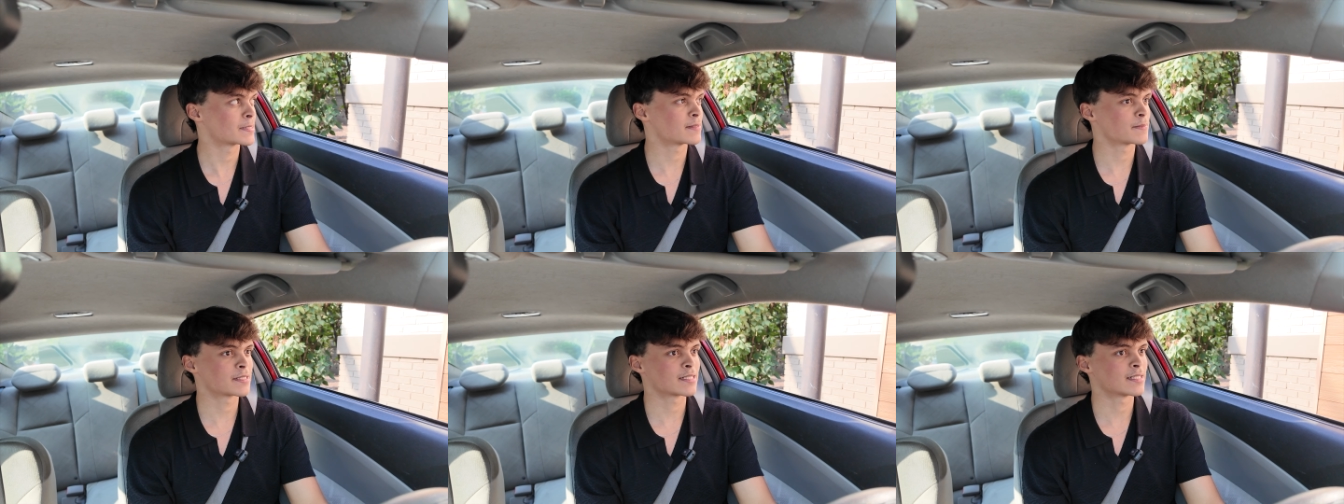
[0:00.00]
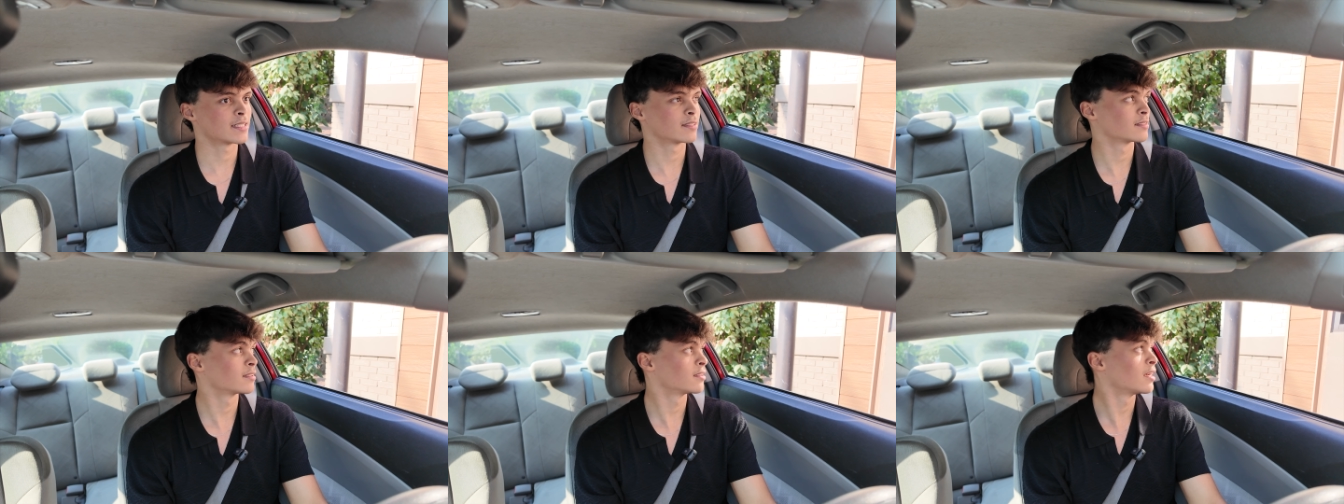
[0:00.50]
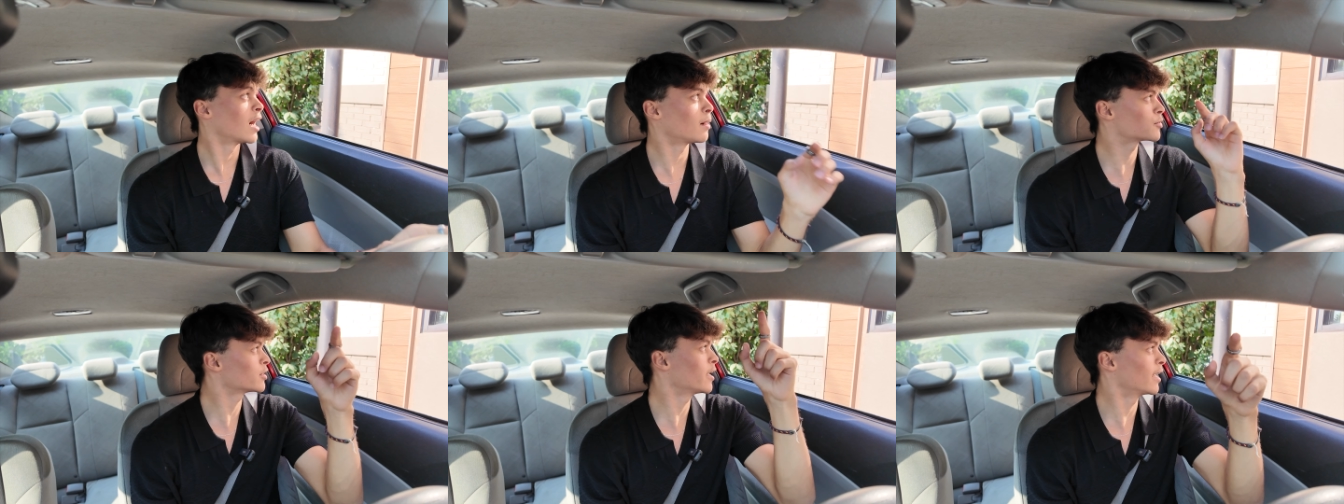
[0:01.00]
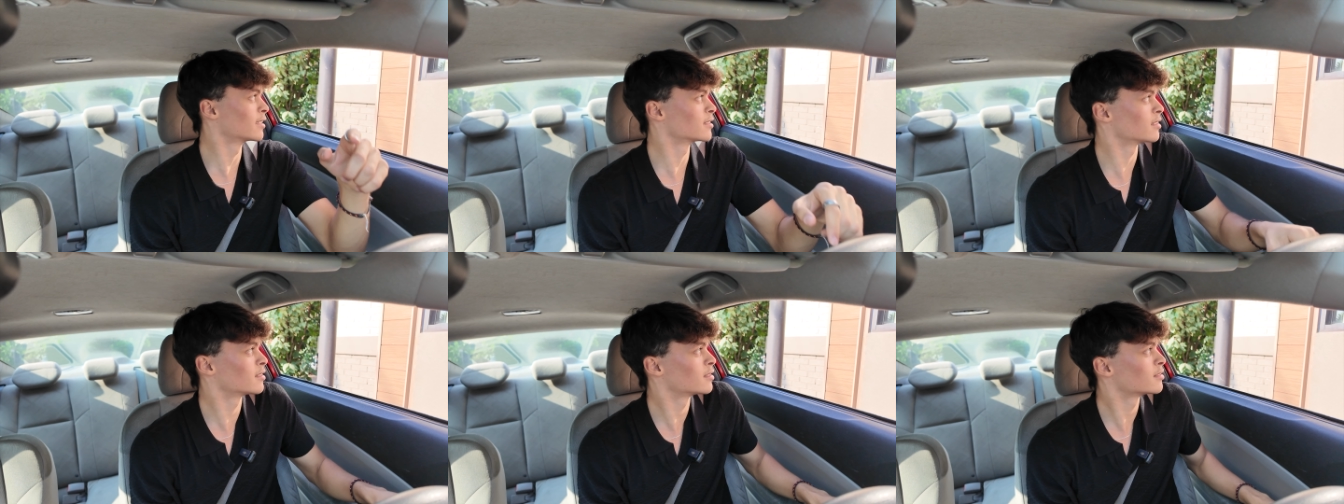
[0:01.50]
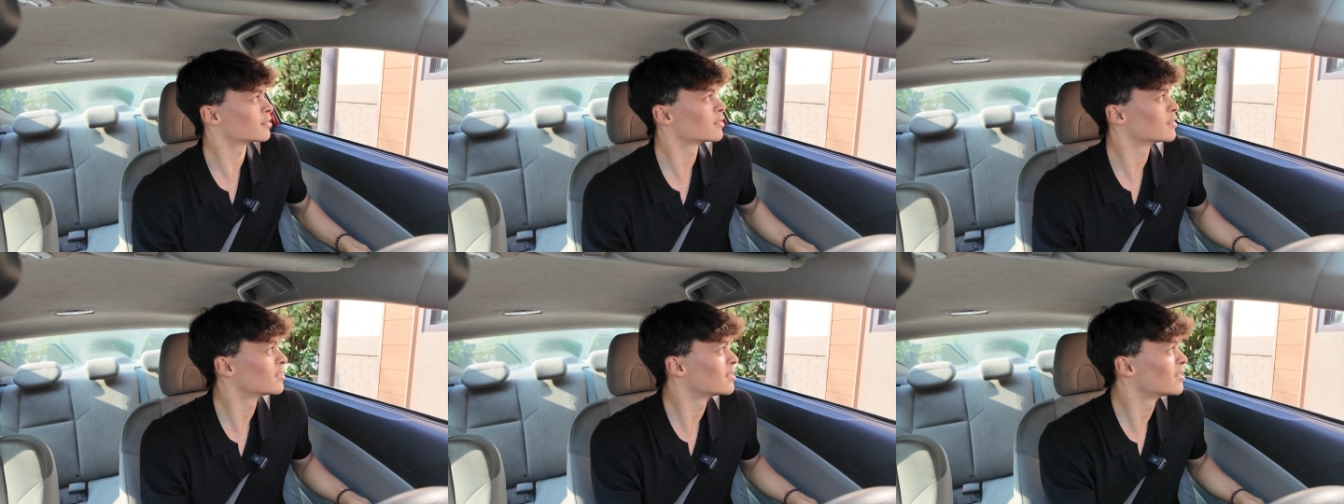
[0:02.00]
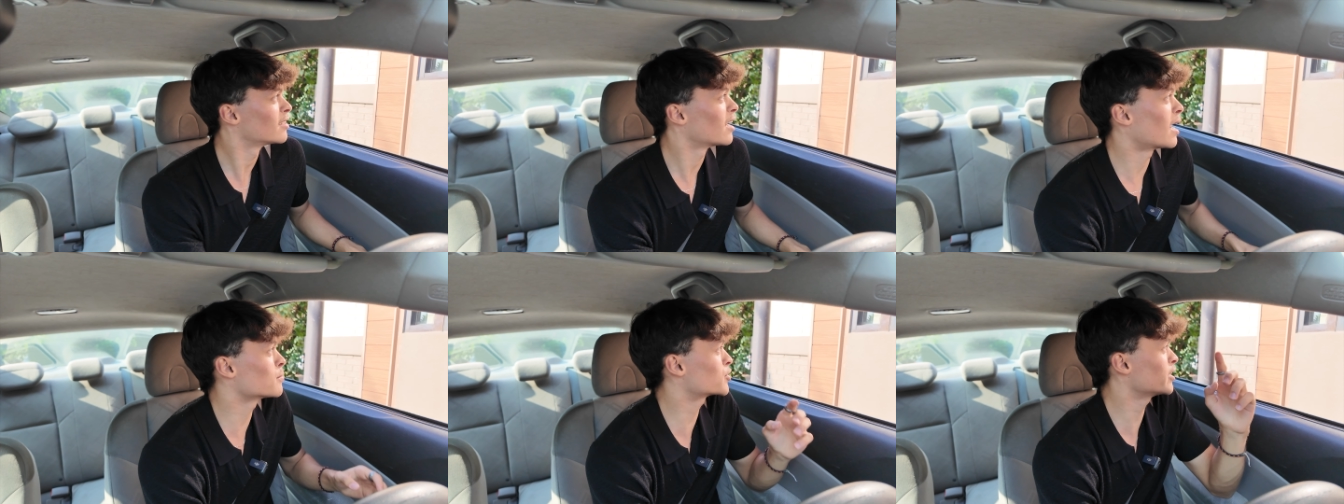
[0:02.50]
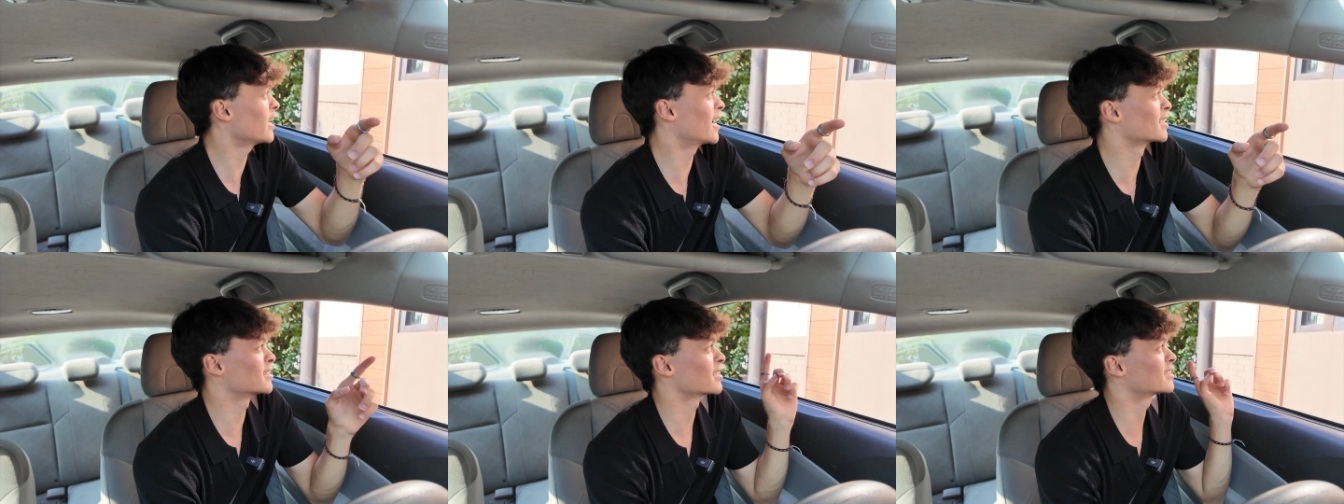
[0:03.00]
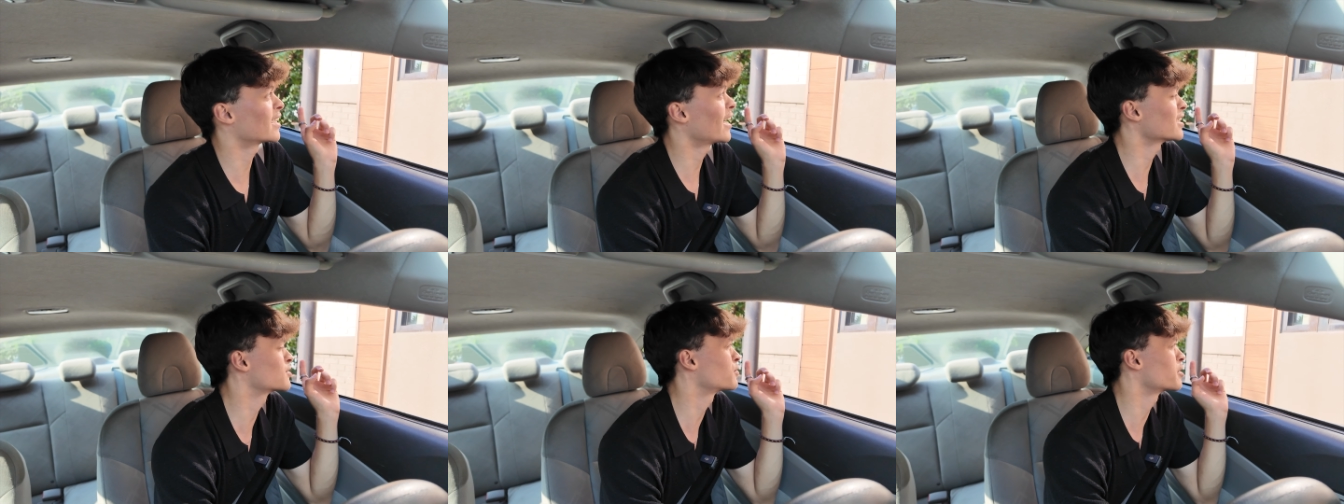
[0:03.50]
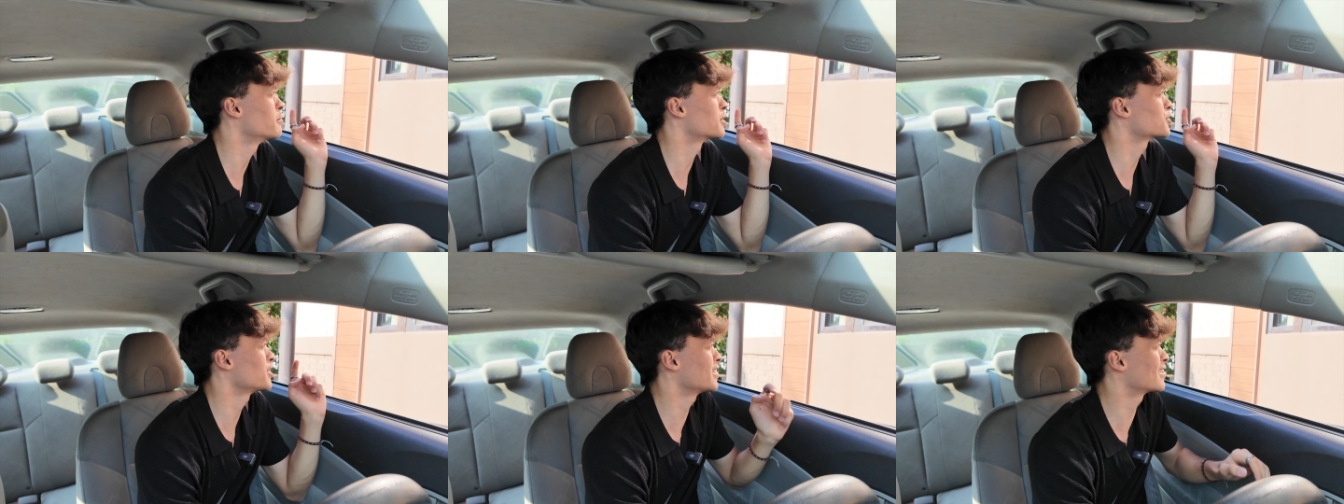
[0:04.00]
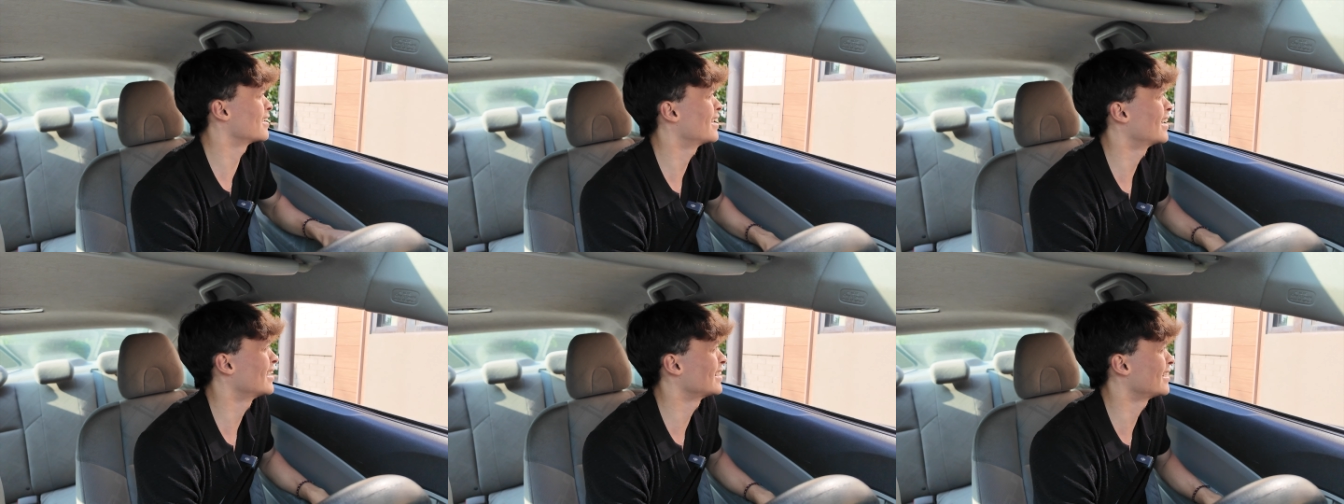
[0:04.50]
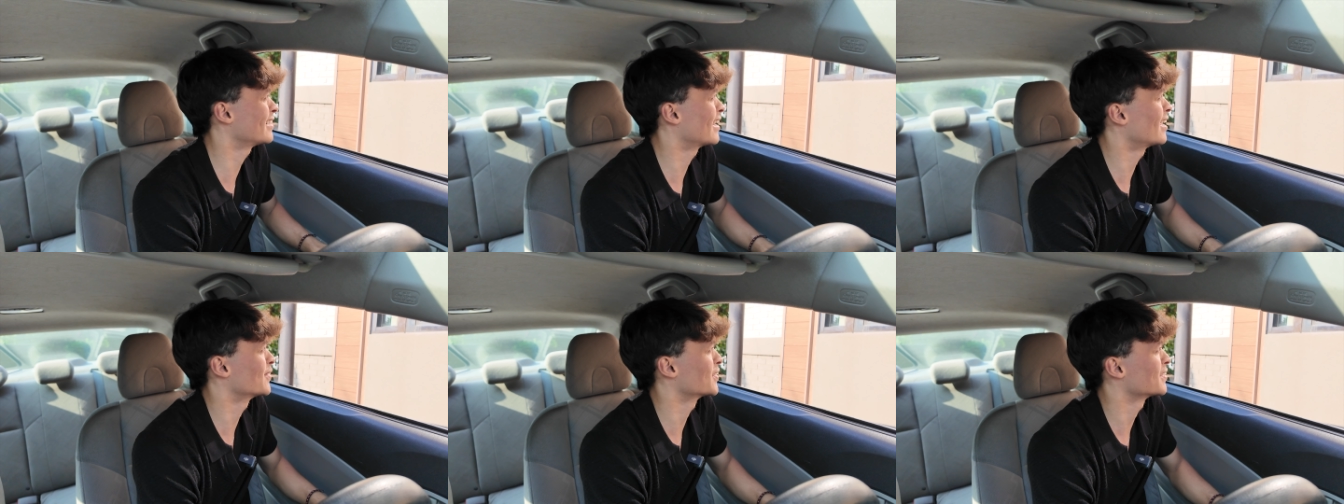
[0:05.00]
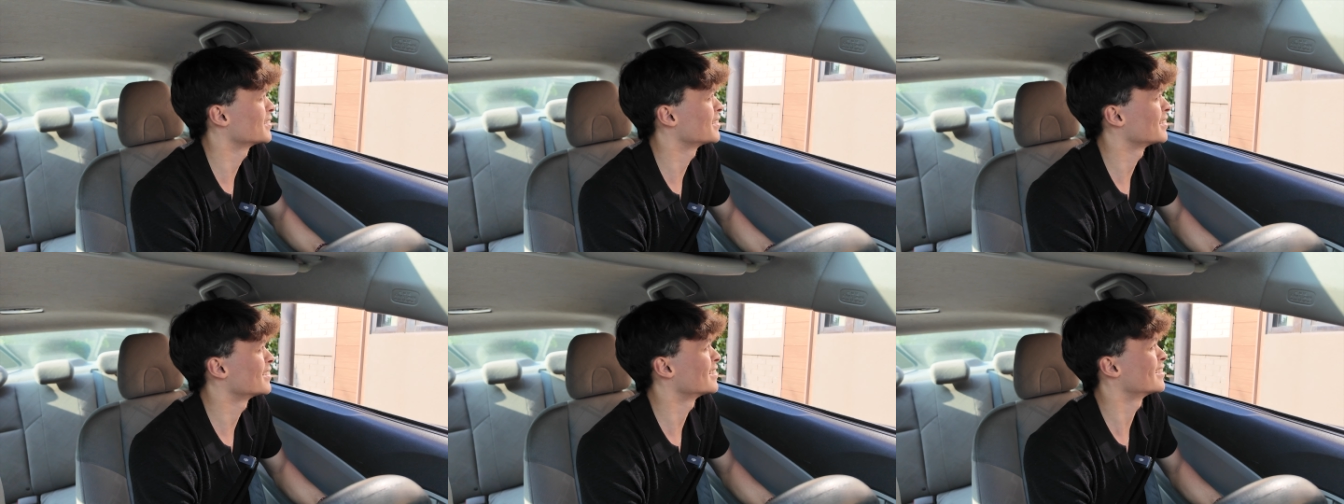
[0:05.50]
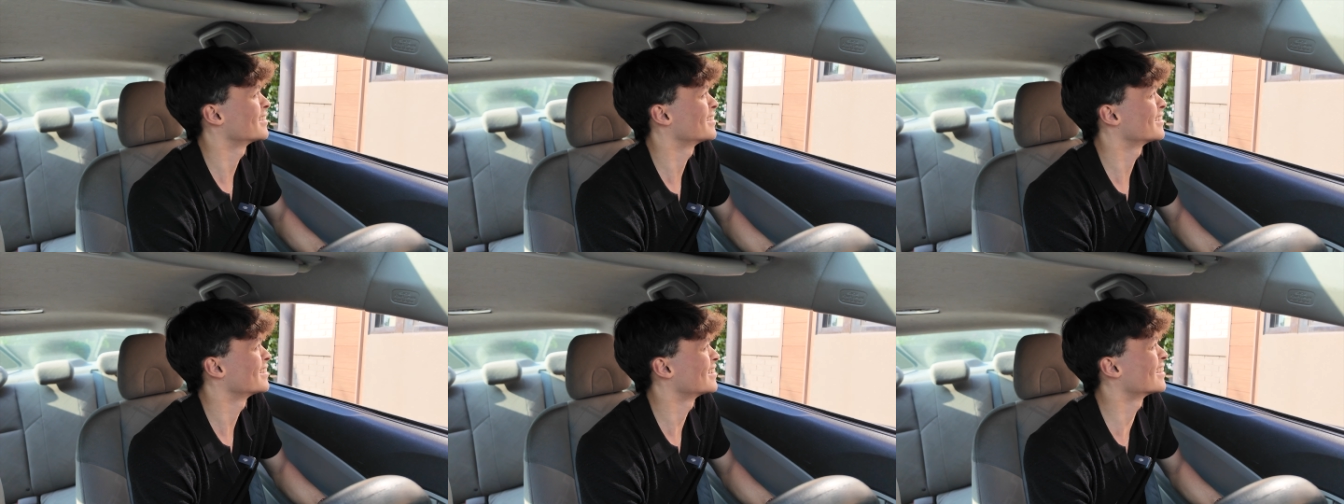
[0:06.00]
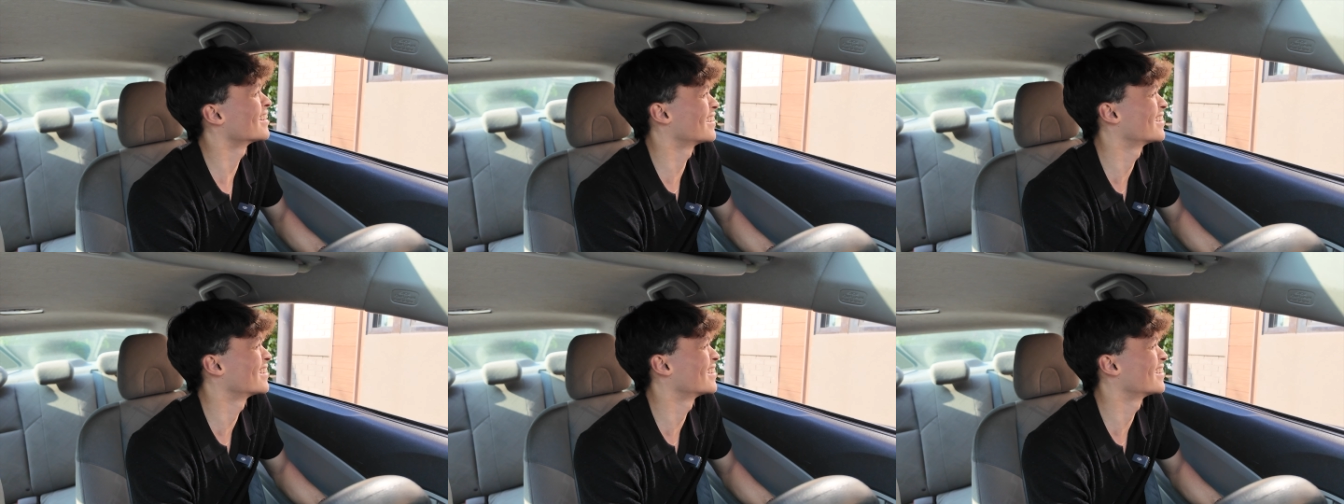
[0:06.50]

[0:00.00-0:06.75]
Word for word: I'm just gonna, I'm just gonna exit. I'm just gonna exit because I asked for a milkshake and they didn't have it. Oh no, no, yeah.